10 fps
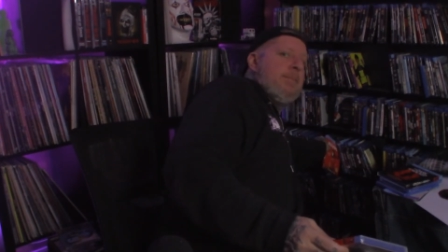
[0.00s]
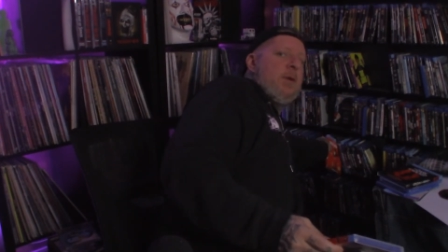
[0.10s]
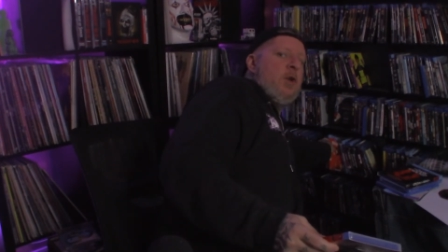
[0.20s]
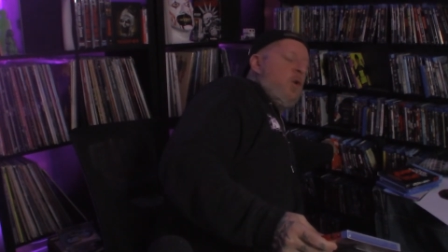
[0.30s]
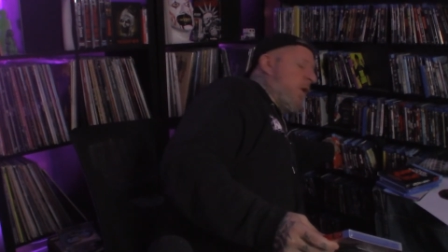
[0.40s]

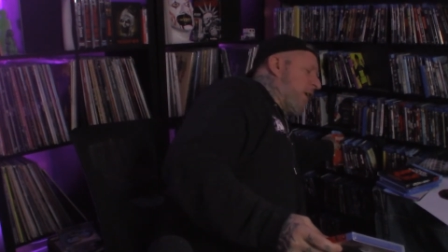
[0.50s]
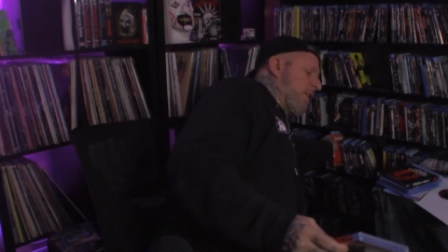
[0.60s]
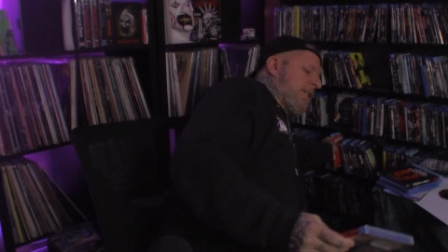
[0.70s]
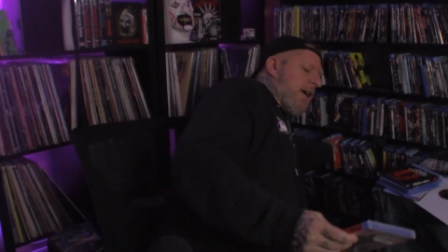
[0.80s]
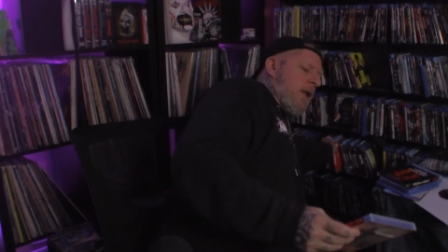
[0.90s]
the new one
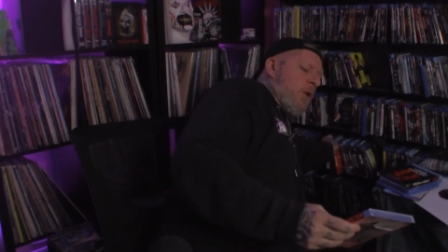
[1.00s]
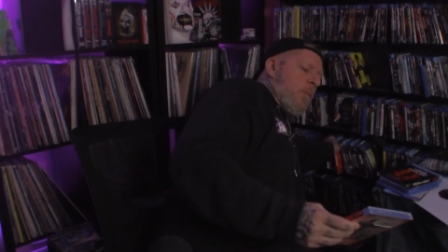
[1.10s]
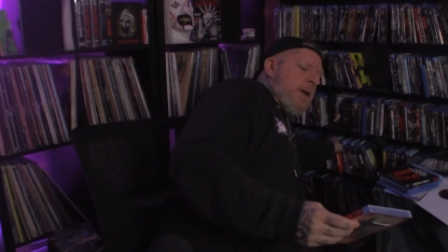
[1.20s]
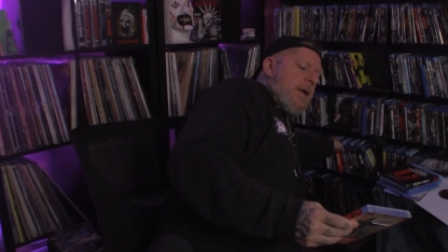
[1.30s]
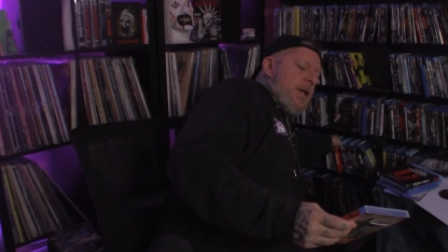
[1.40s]
because it's got a little
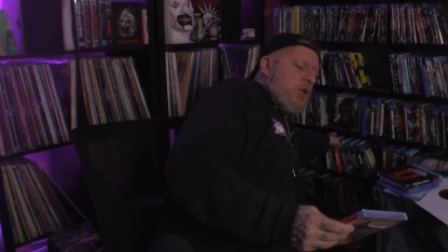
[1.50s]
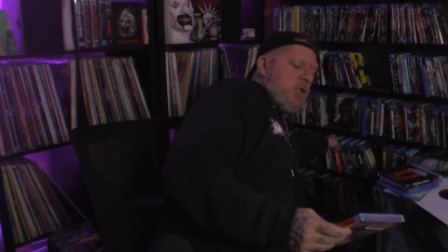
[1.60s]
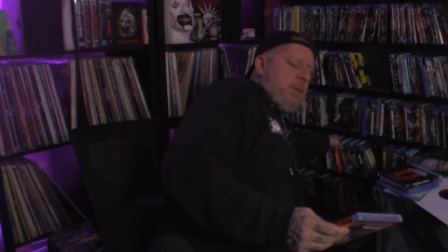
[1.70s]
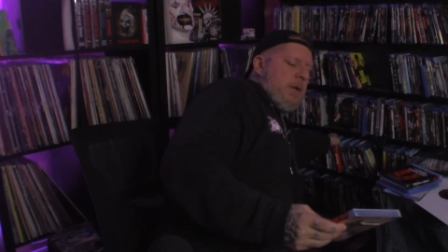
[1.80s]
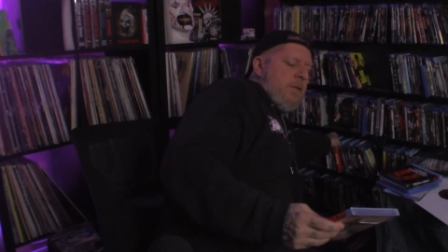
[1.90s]
bit nicer
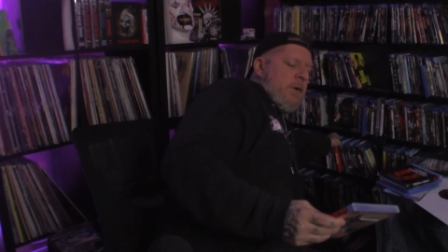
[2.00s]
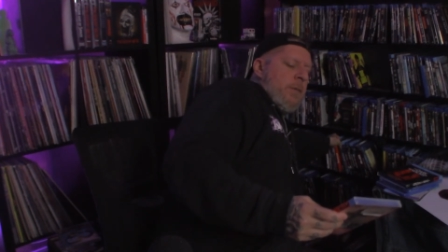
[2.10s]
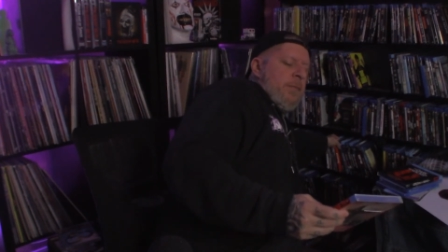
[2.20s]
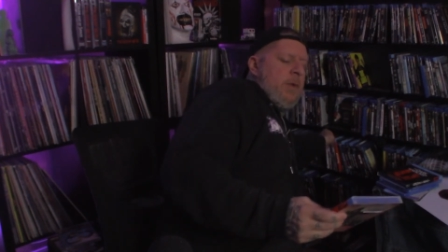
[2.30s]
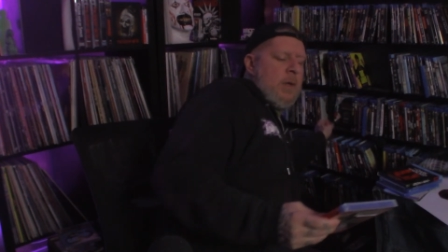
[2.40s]
slipcover.
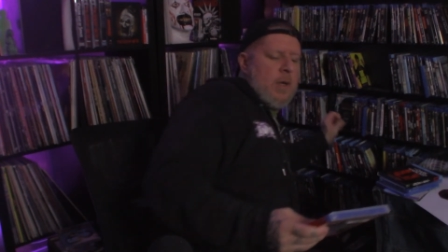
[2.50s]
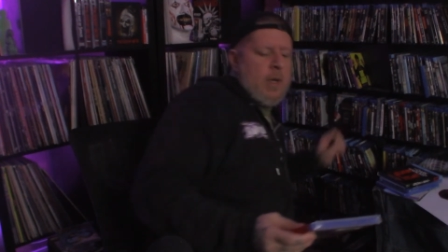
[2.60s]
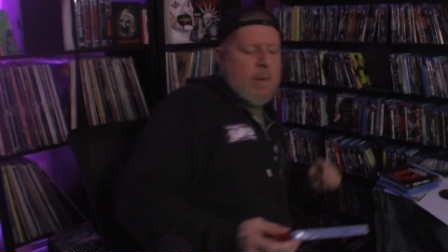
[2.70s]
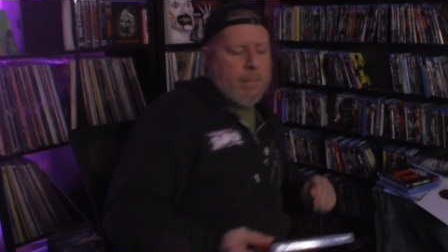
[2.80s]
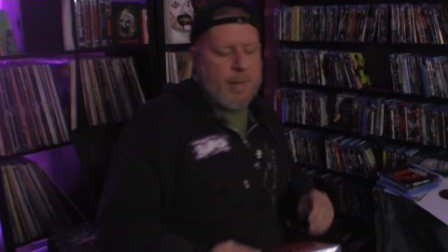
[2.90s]

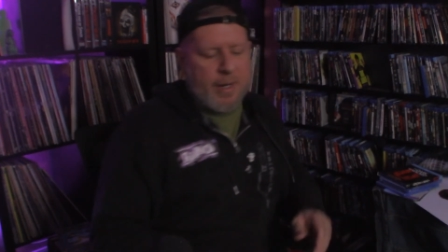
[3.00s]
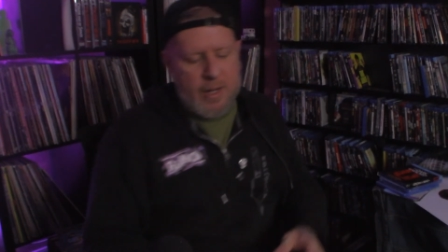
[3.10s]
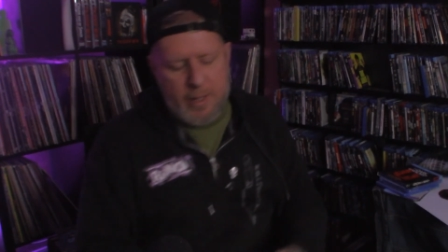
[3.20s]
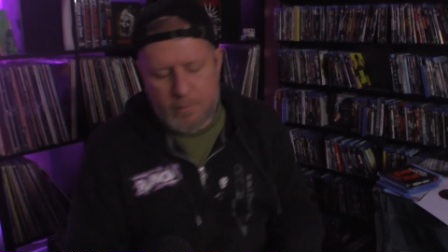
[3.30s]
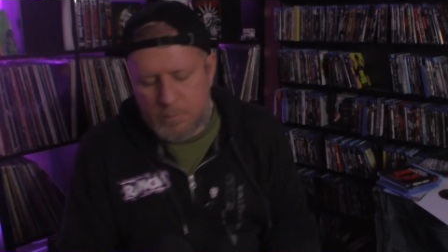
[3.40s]

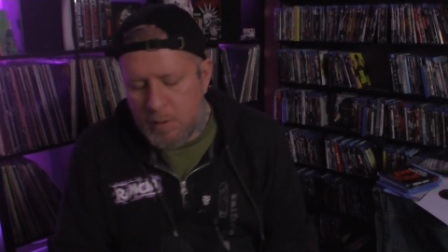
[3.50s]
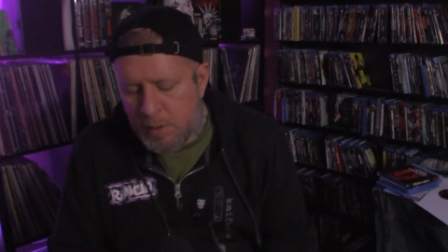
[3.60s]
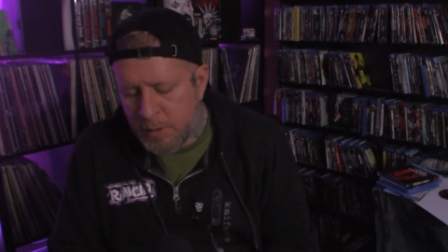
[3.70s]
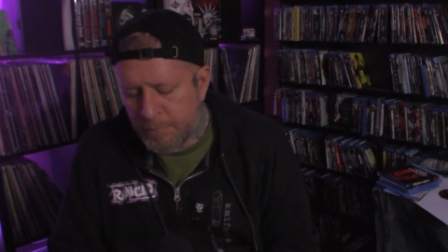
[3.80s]
But uh,